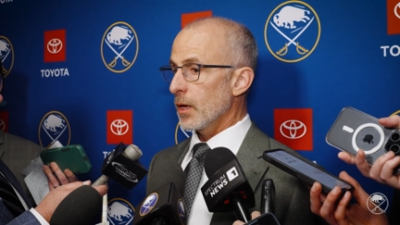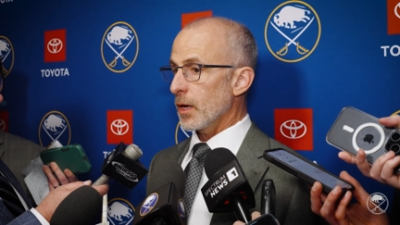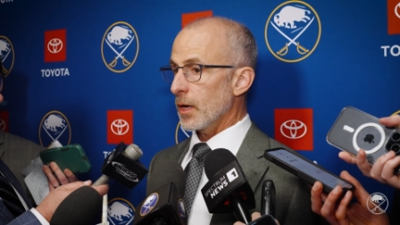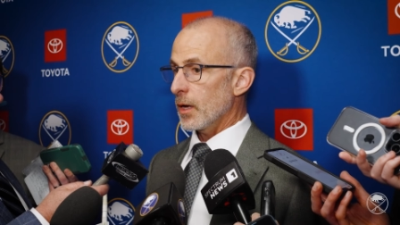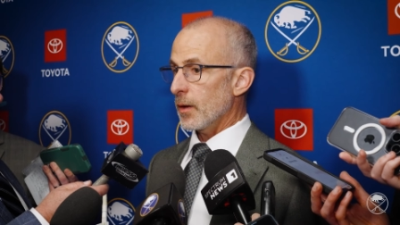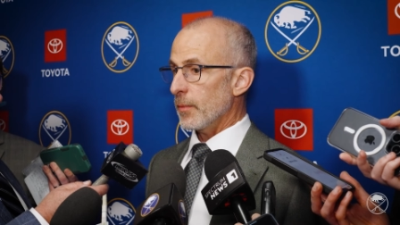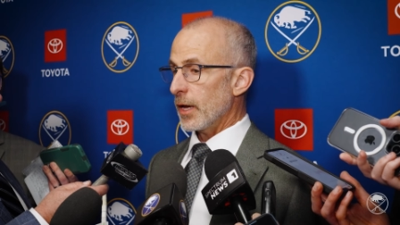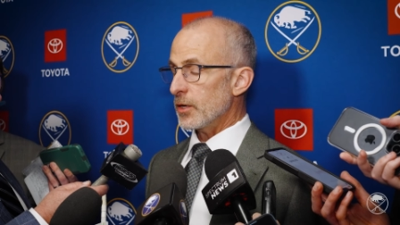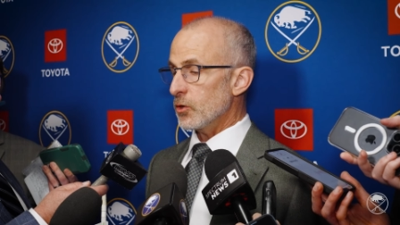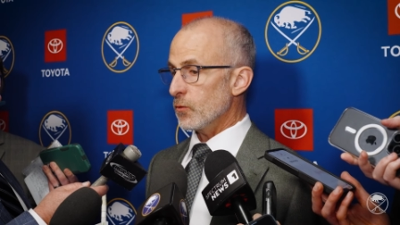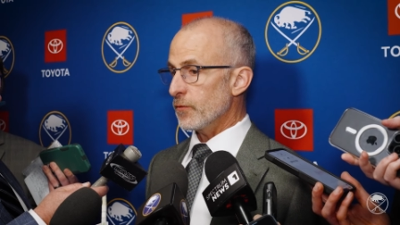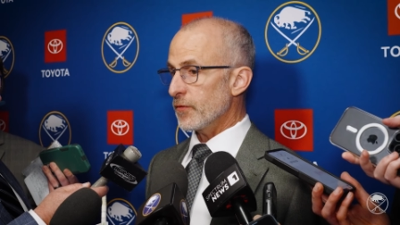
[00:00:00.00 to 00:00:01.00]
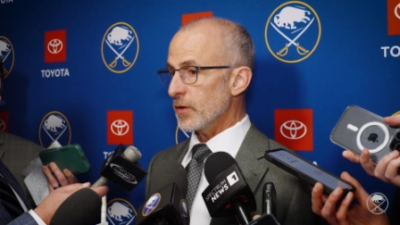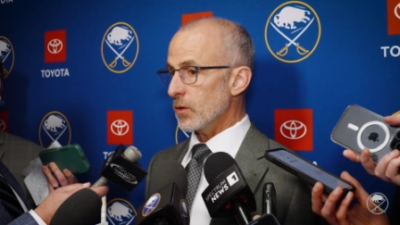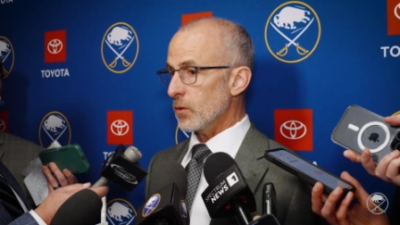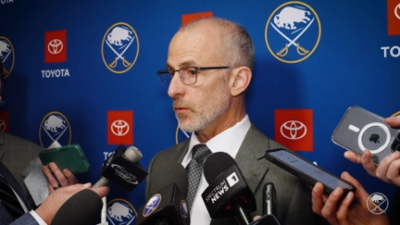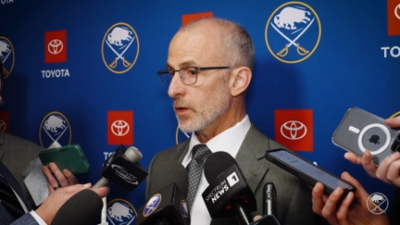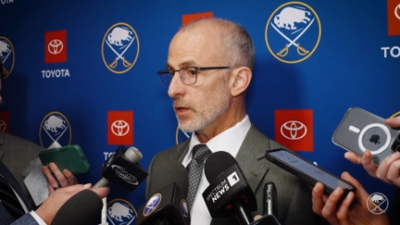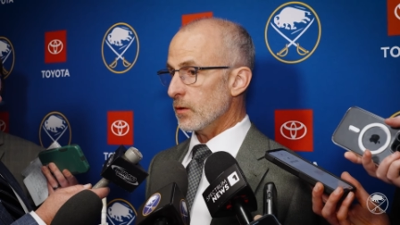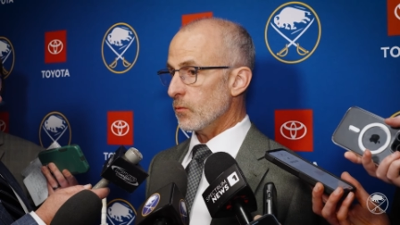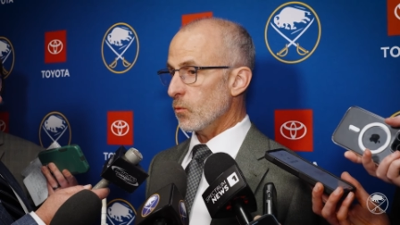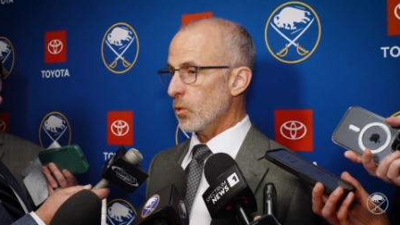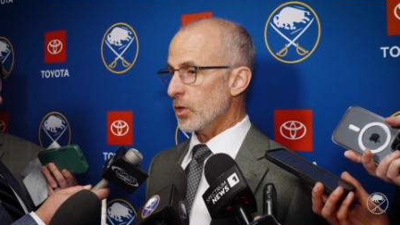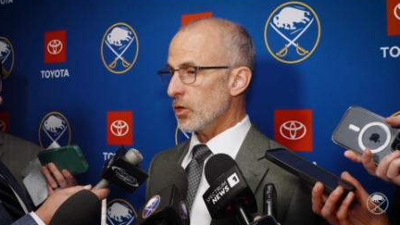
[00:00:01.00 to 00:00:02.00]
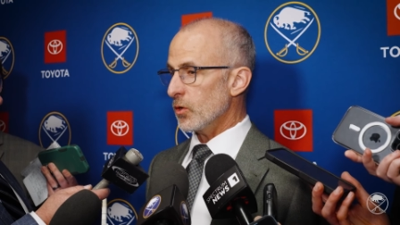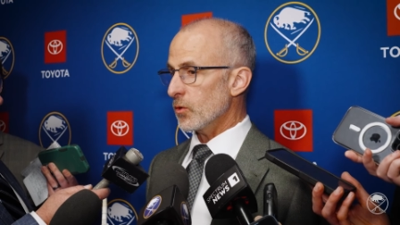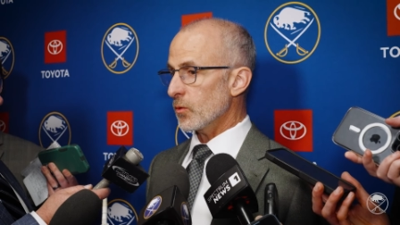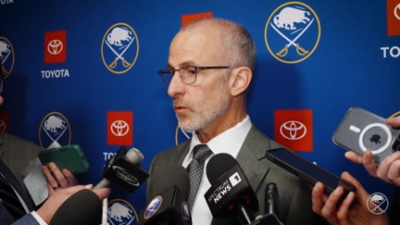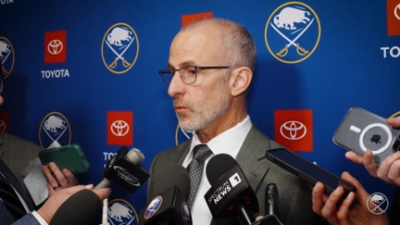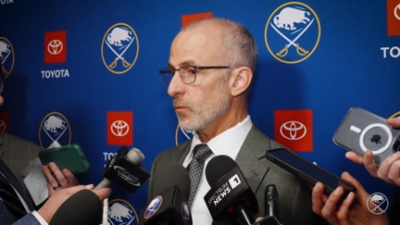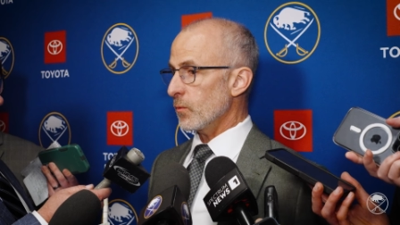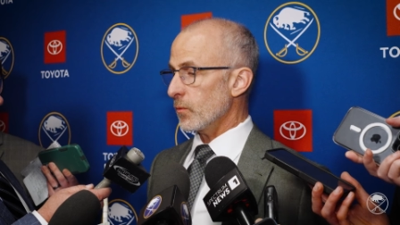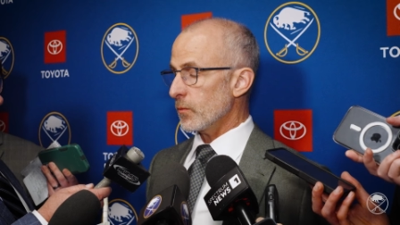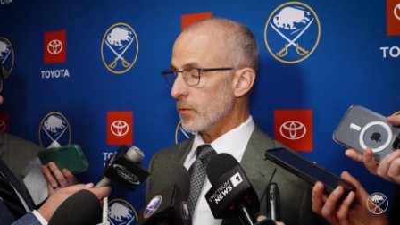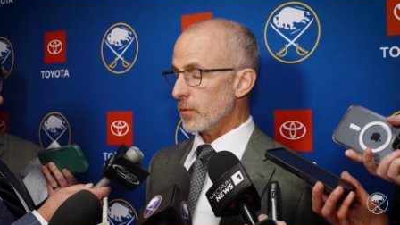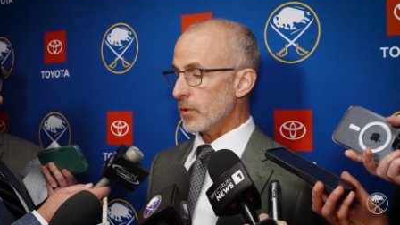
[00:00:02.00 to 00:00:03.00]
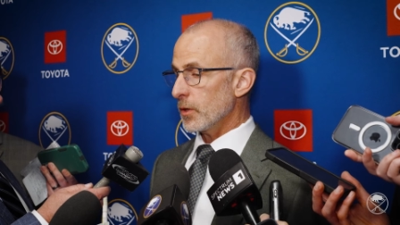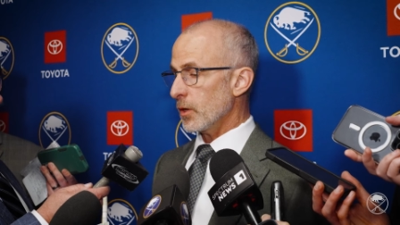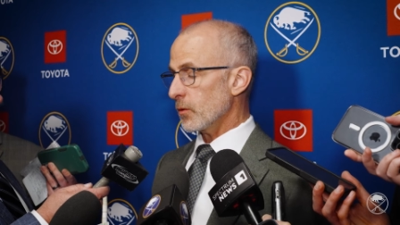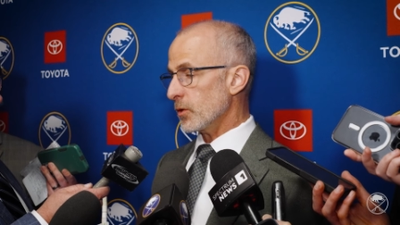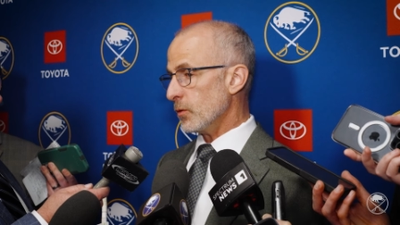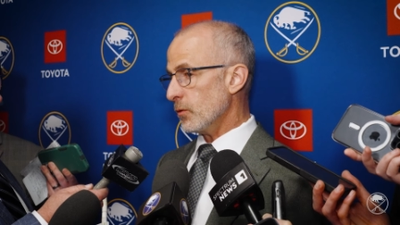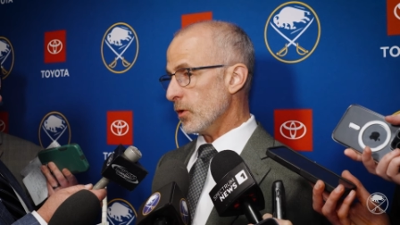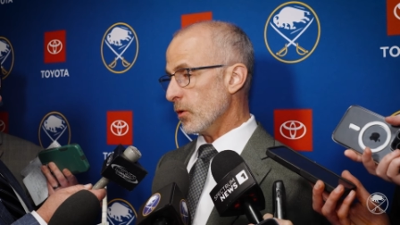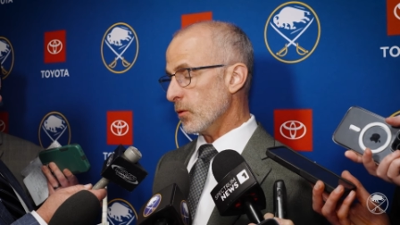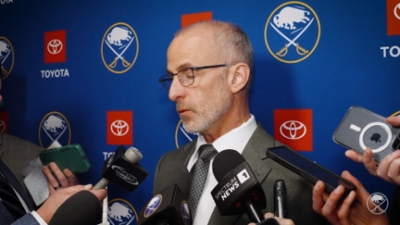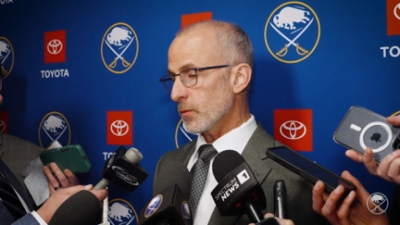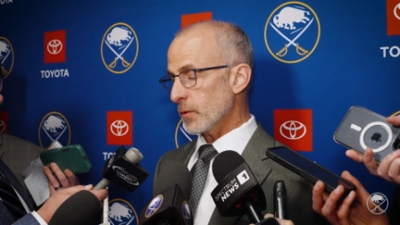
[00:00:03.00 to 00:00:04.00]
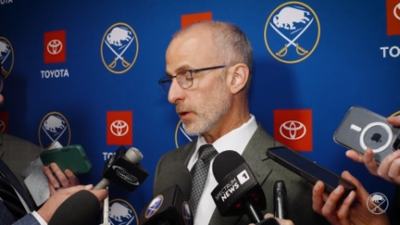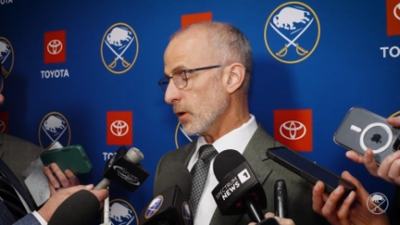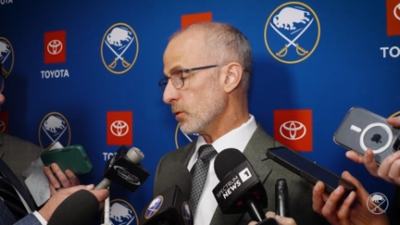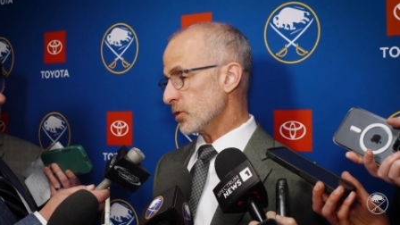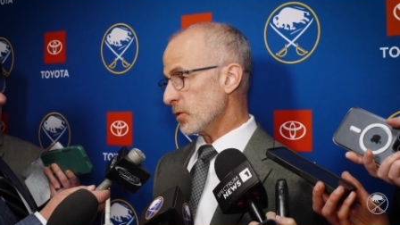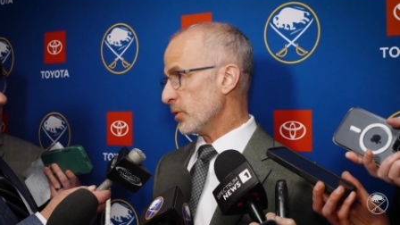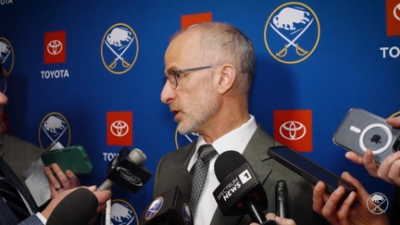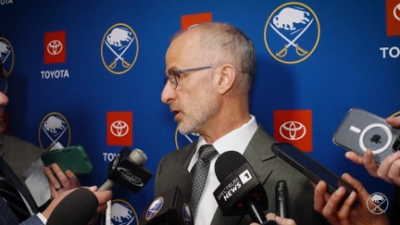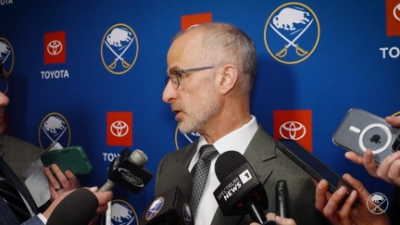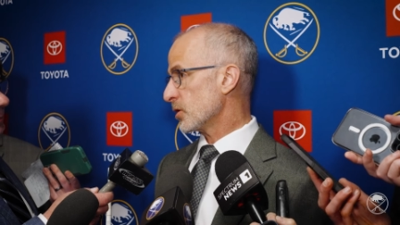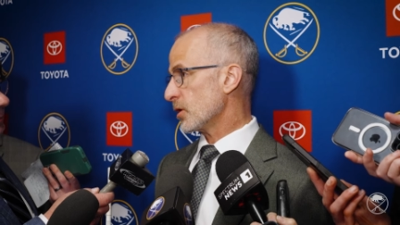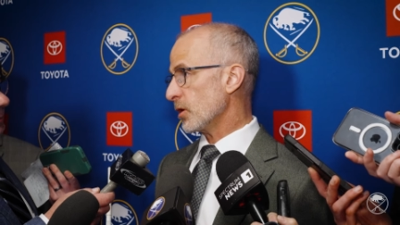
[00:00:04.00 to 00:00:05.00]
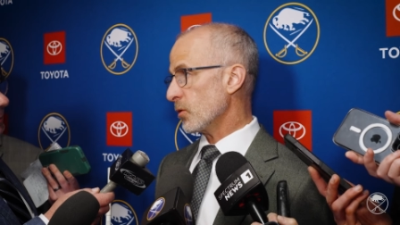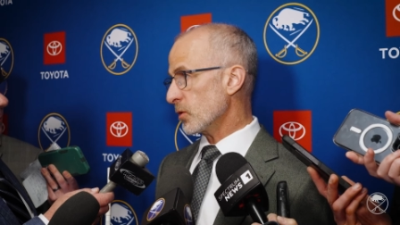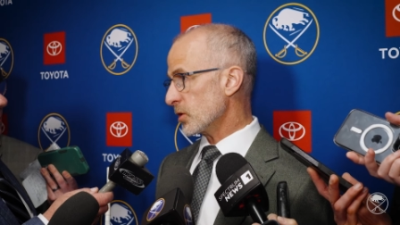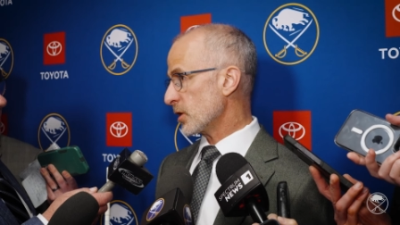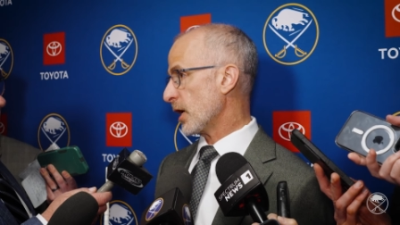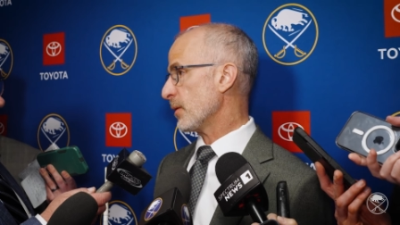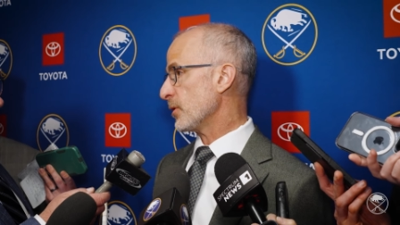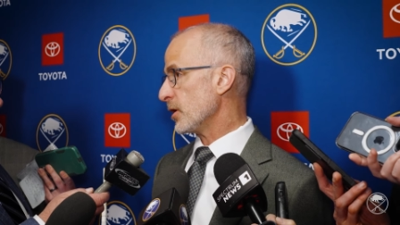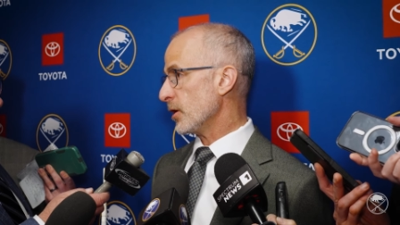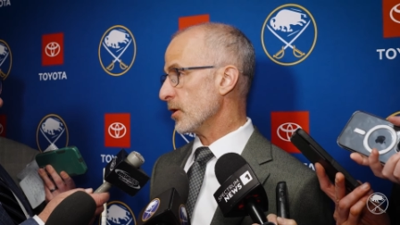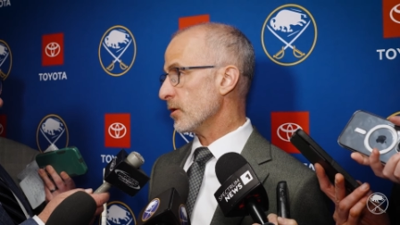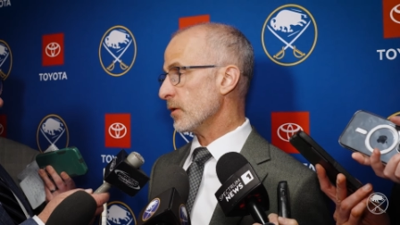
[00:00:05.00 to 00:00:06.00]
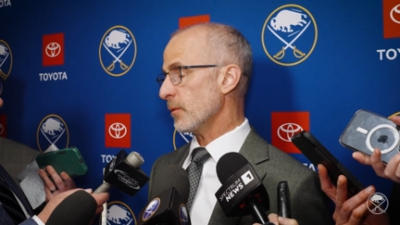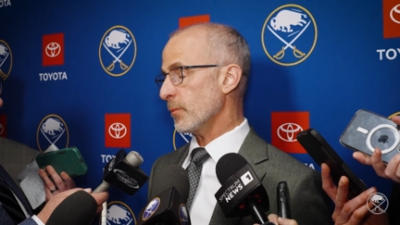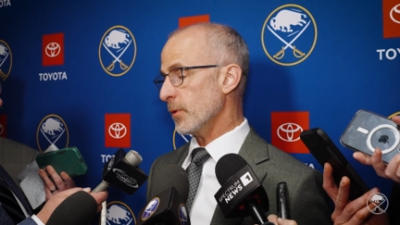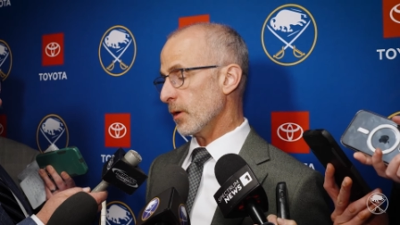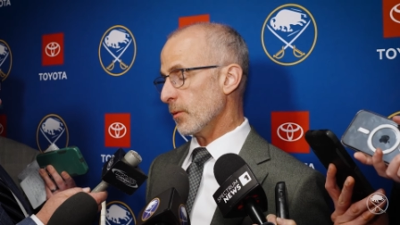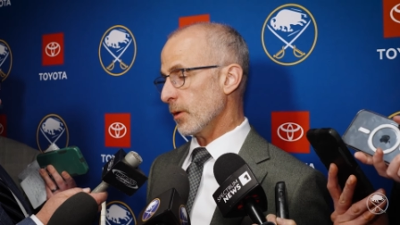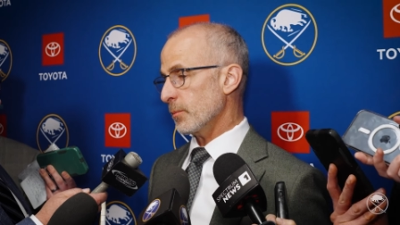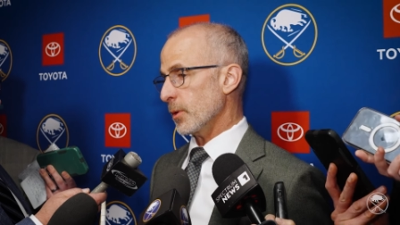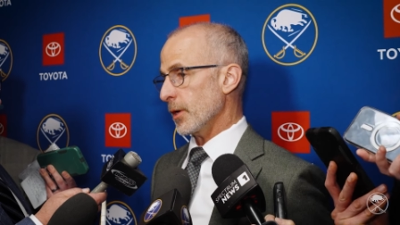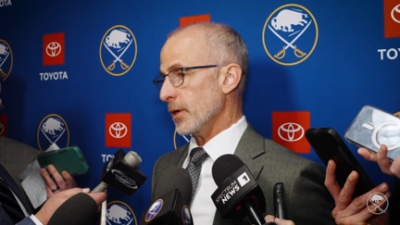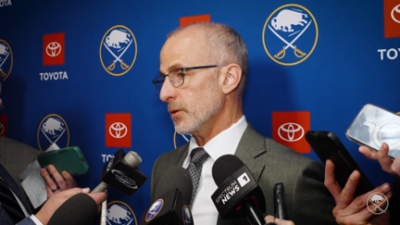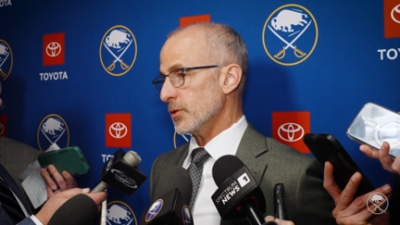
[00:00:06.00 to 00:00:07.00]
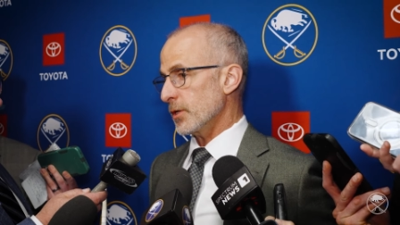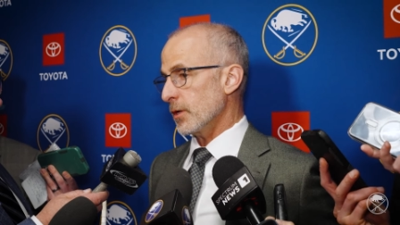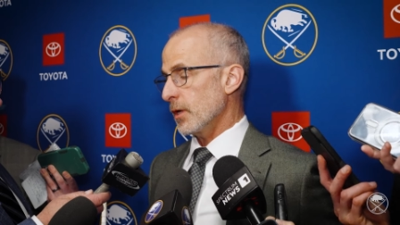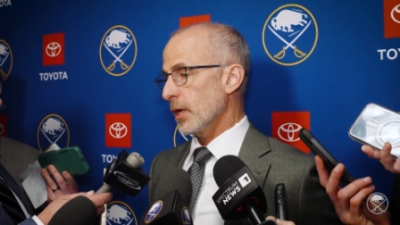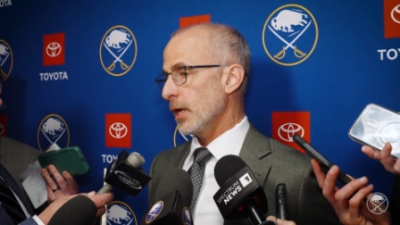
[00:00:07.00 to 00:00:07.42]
I do feel that when you're, you know they know it's a business. They know it's the time of the year, our players, and